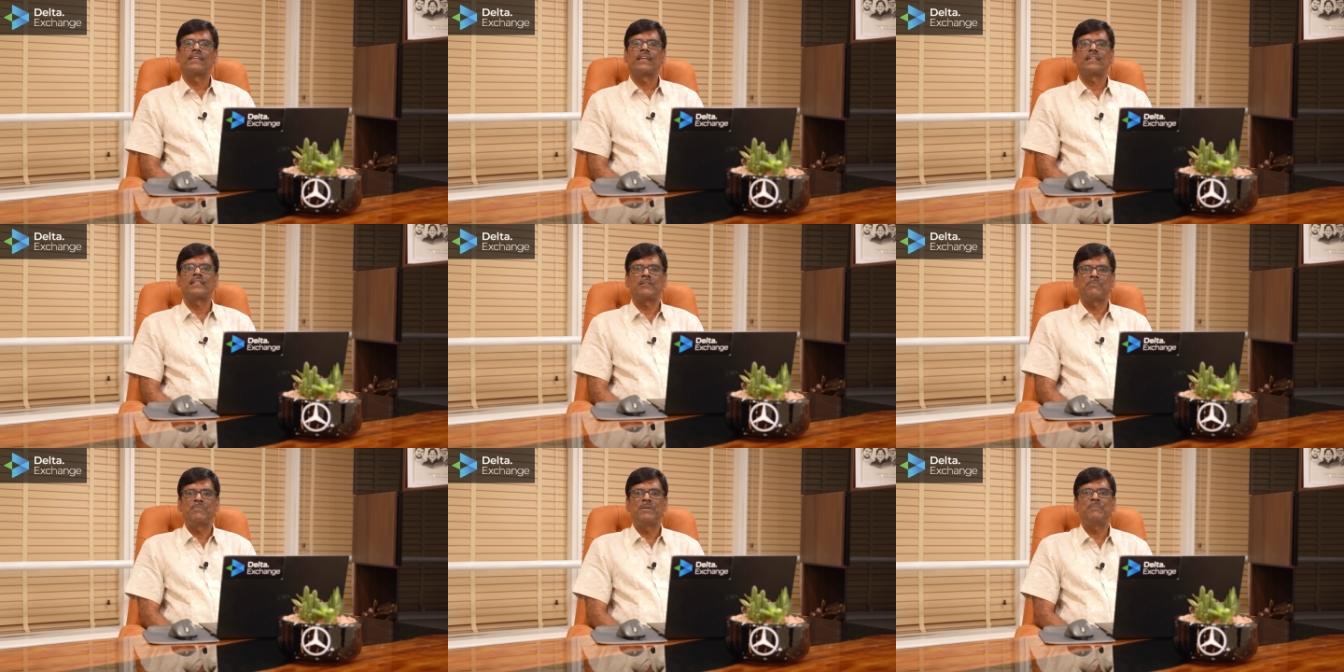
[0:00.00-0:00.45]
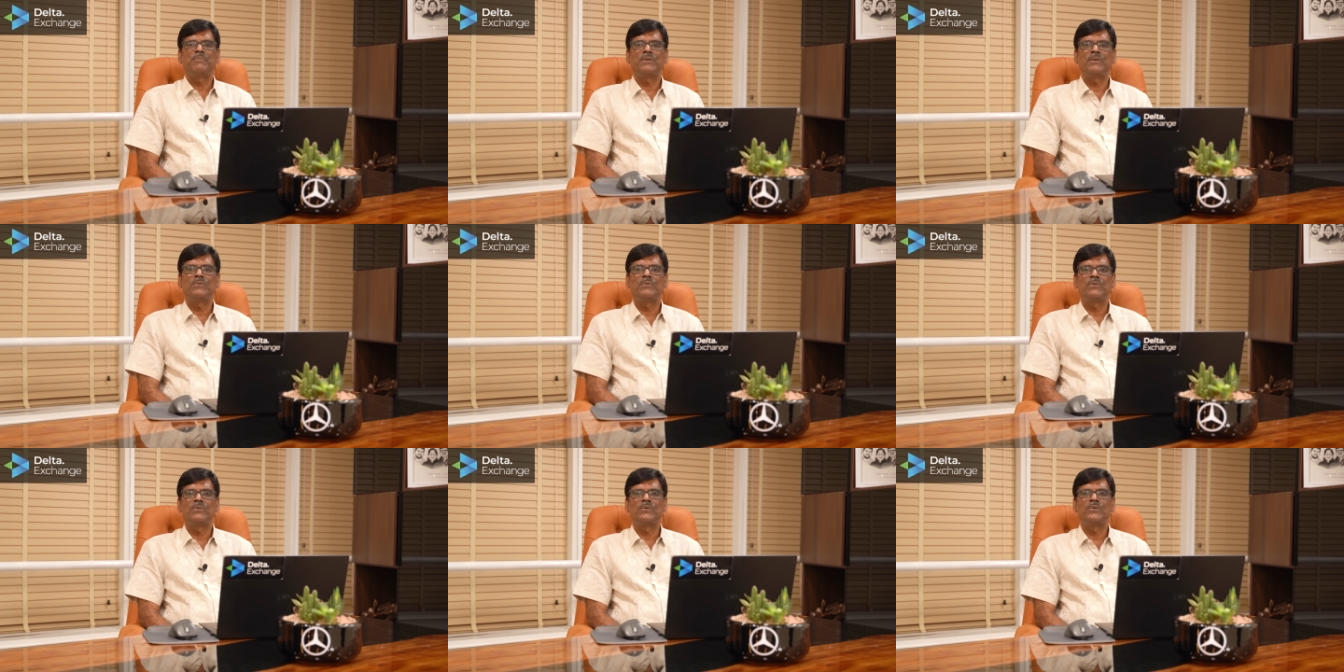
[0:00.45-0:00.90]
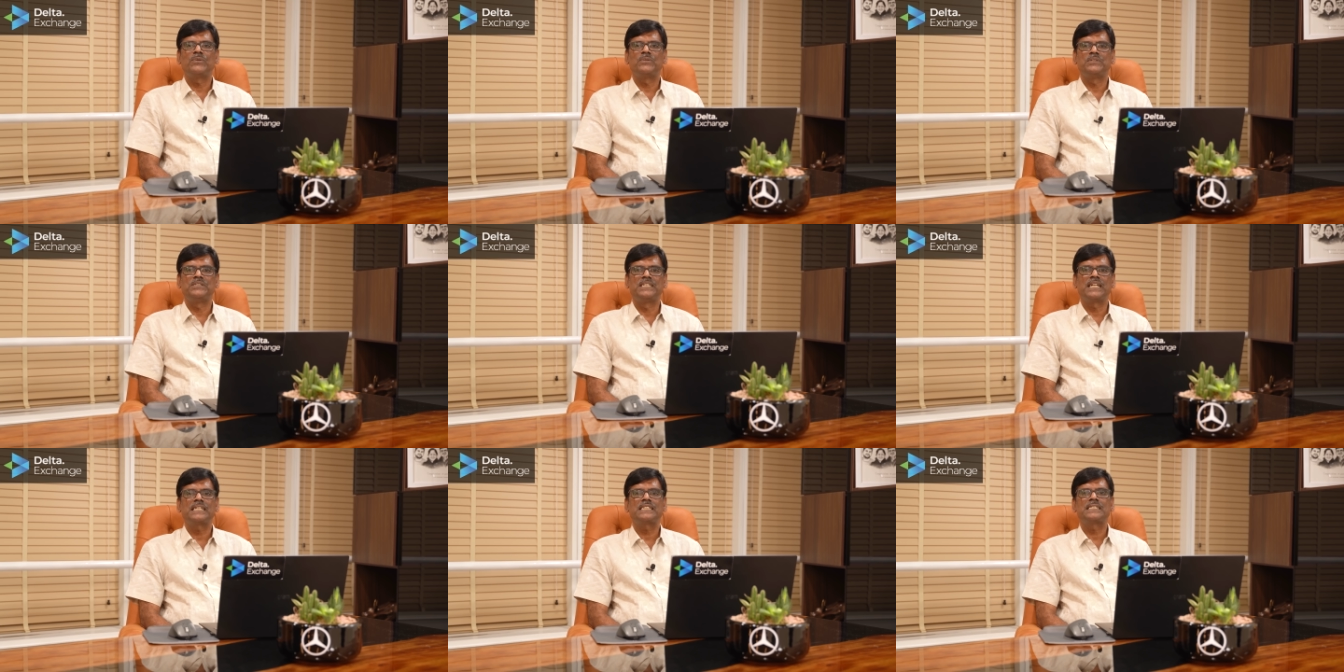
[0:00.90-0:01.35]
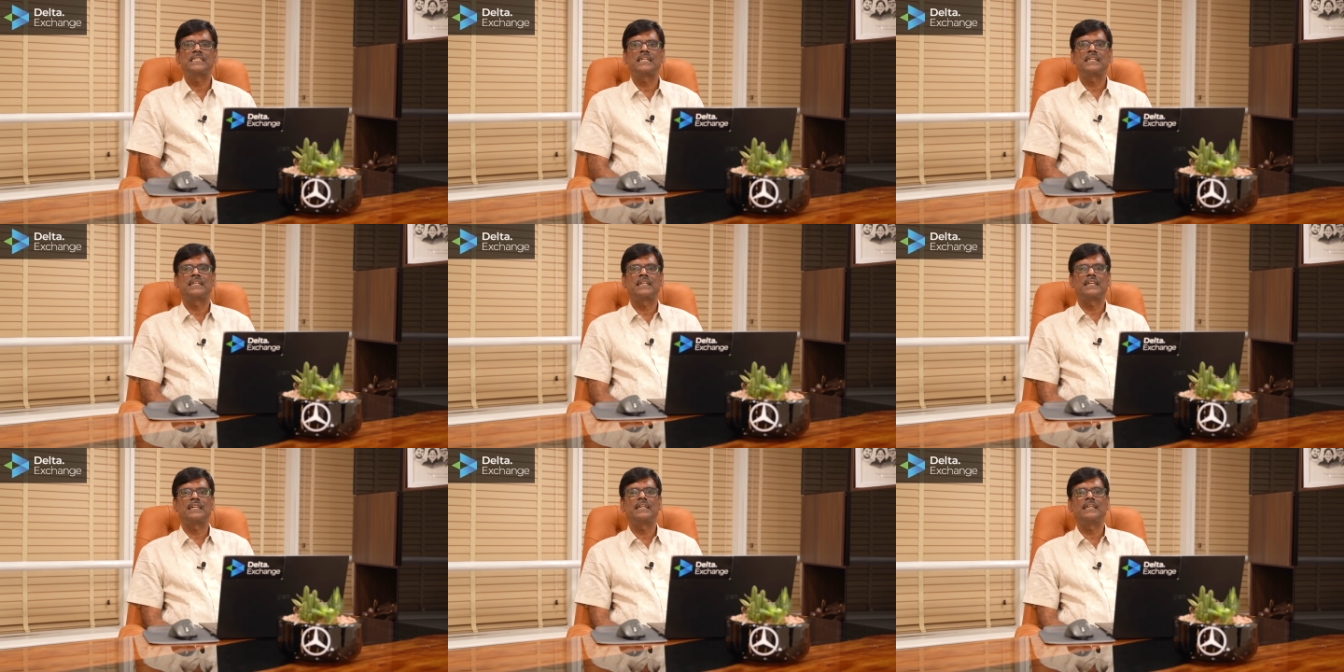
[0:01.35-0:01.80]
And the people who could judge
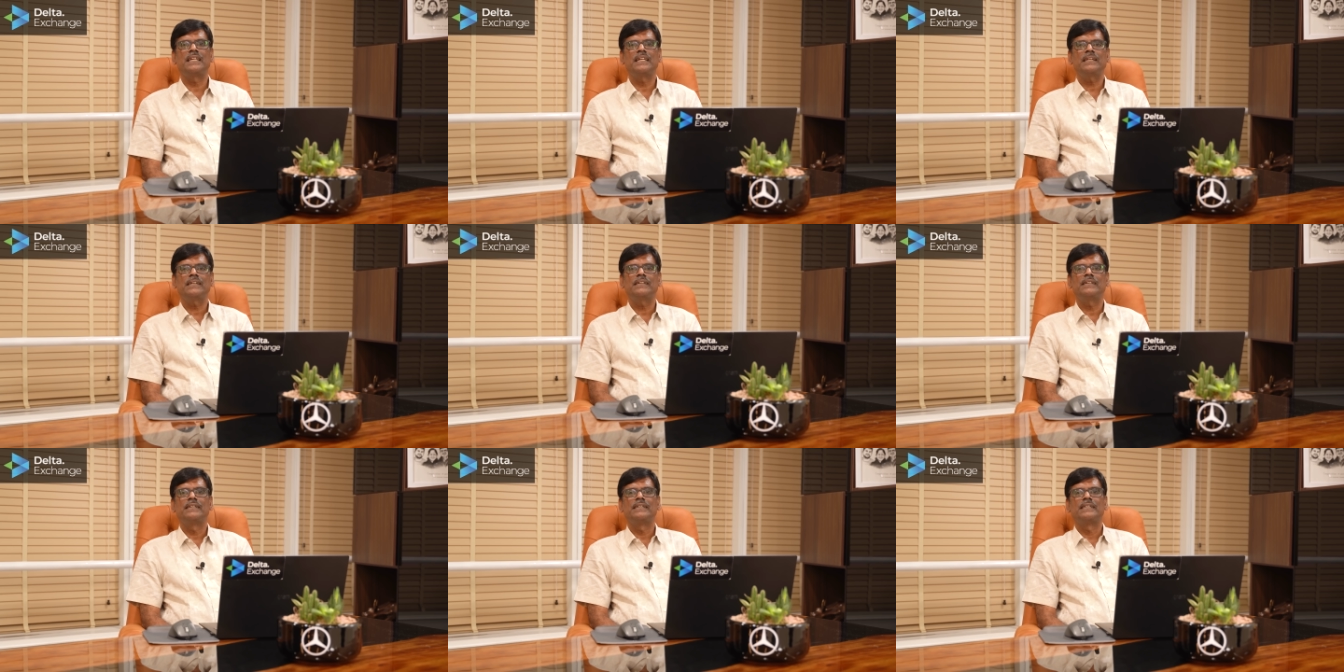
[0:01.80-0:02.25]
the trending,